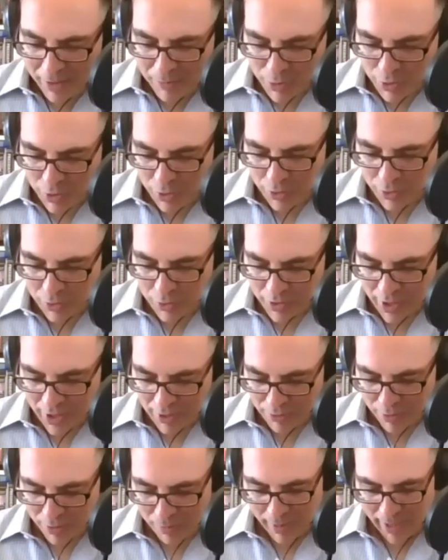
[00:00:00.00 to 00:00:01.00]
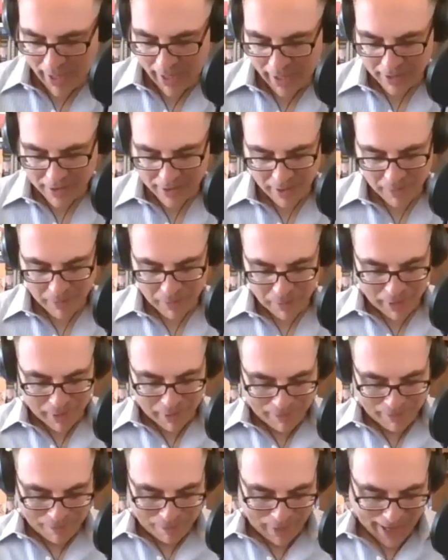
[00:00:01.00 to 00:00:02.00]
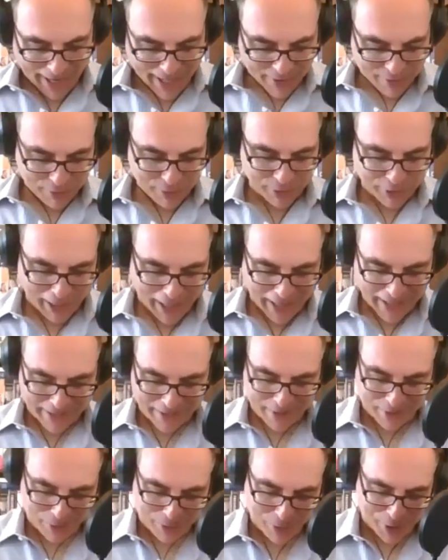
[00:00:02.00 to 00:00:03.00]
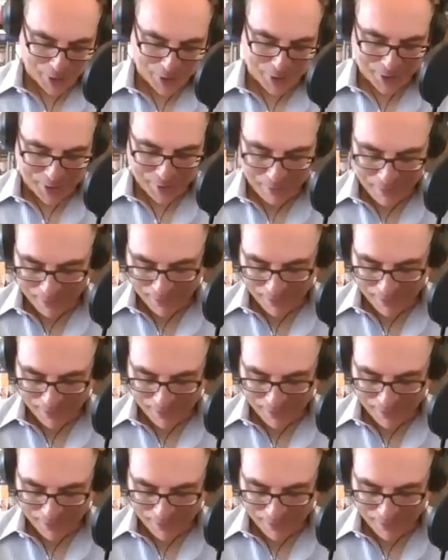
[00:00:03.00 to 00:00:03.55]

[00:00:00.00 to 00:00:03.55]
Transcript: comes to central banks, I'm a bit bashful to ask this question.